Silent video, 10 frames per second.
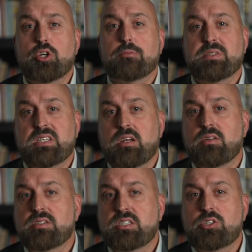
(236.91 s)
your
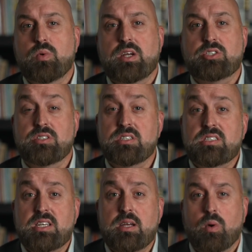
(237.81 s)
particular situation to
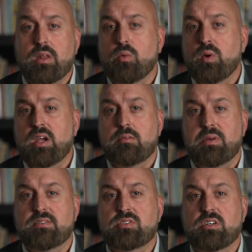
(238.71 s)
see whether we could
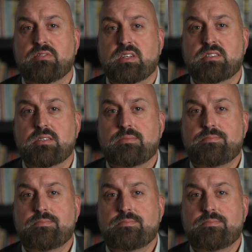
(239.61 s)
be of service.